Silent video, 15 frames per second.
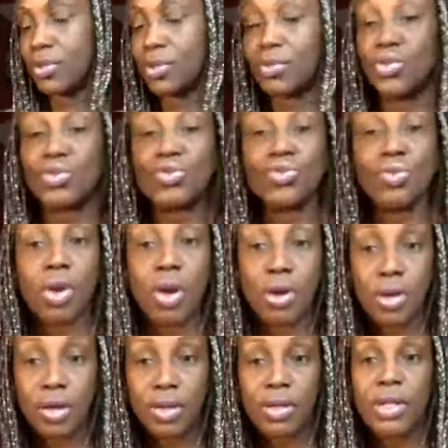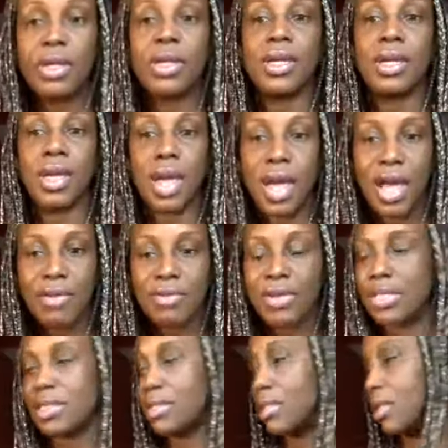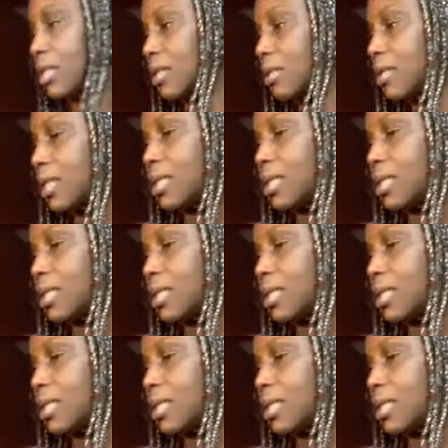So it's stronger, obviously,